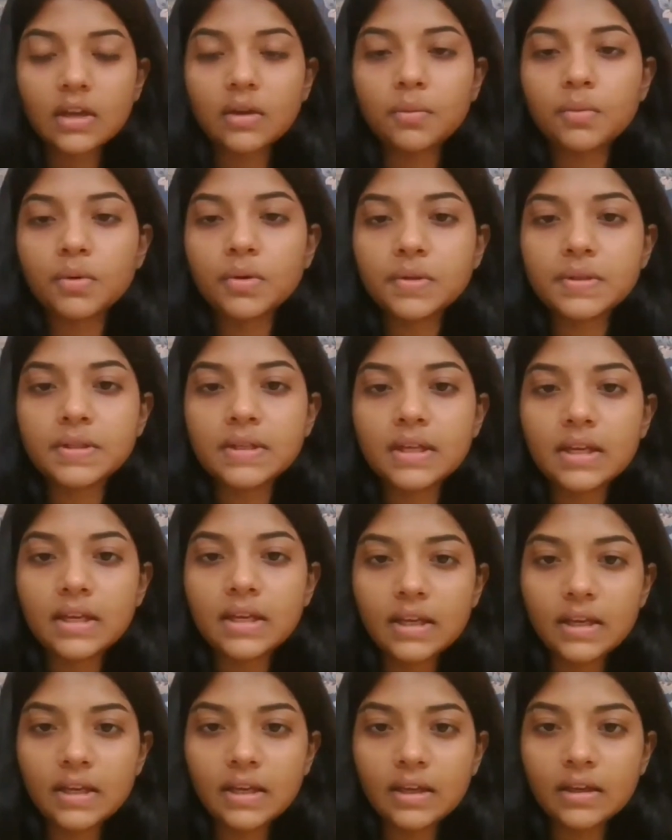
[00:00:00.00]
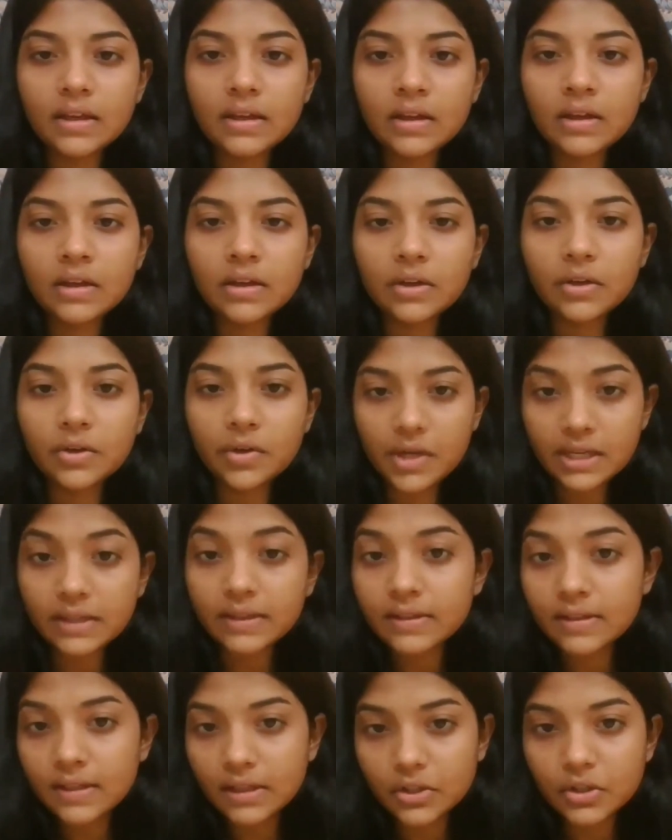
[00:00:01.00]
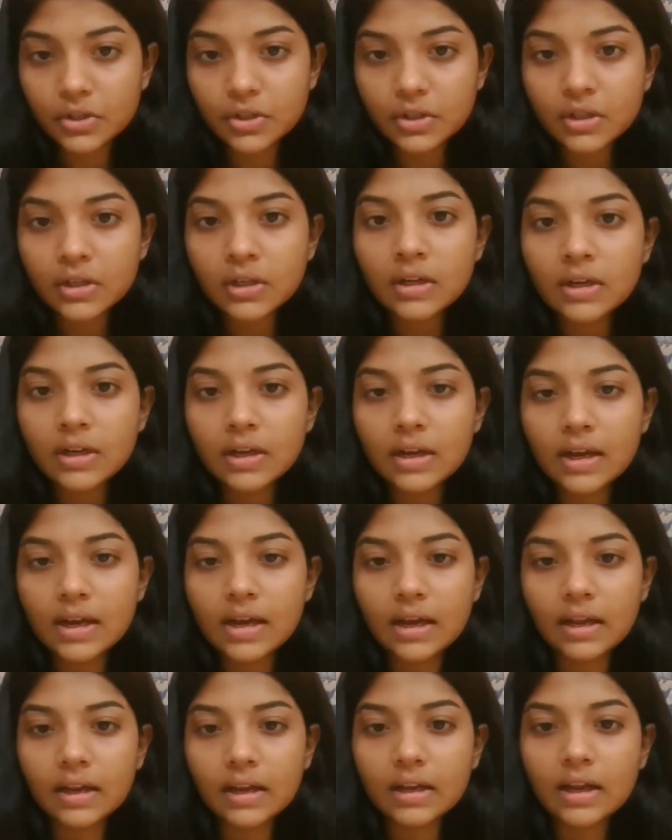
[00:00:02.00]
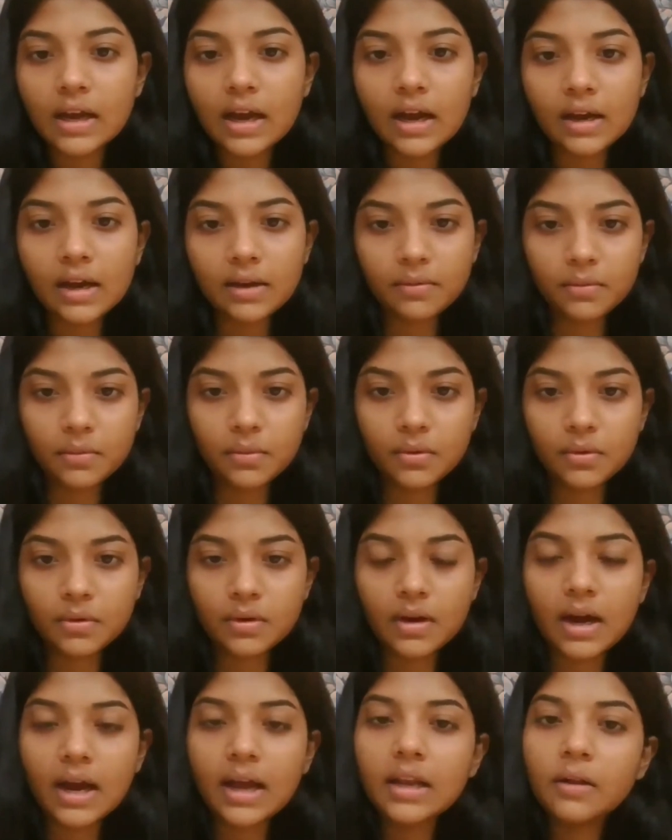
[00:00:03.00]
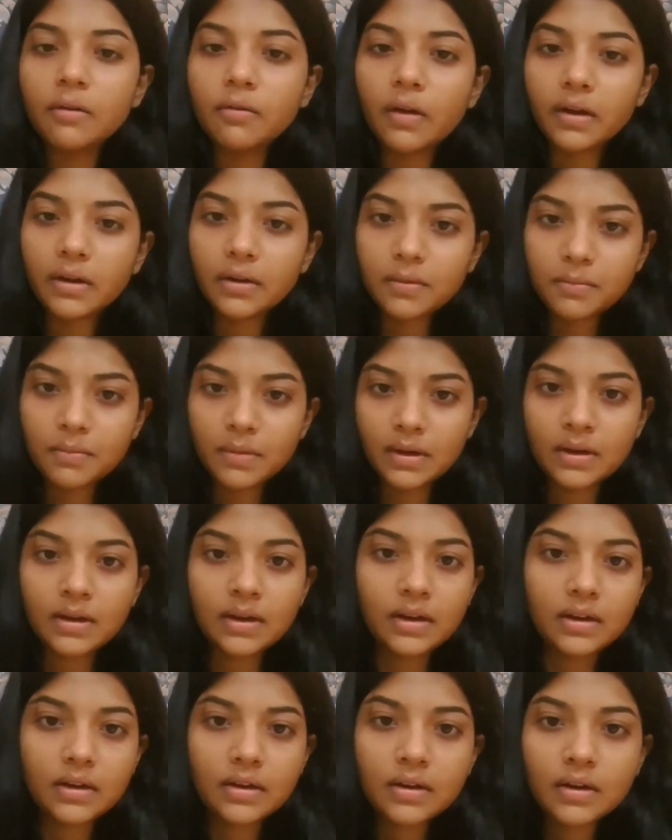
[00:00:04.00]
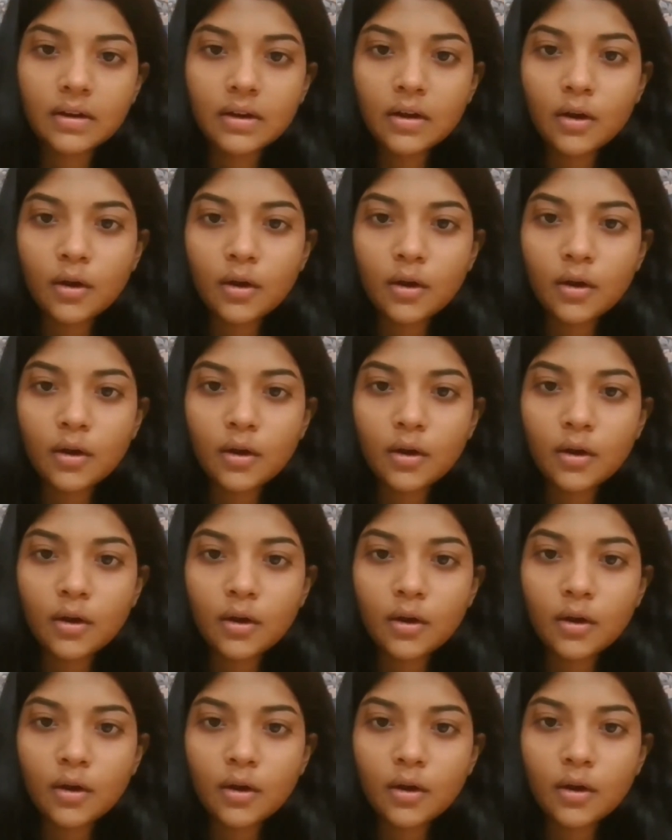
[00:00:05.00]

It was a great session, and I would highly recommend it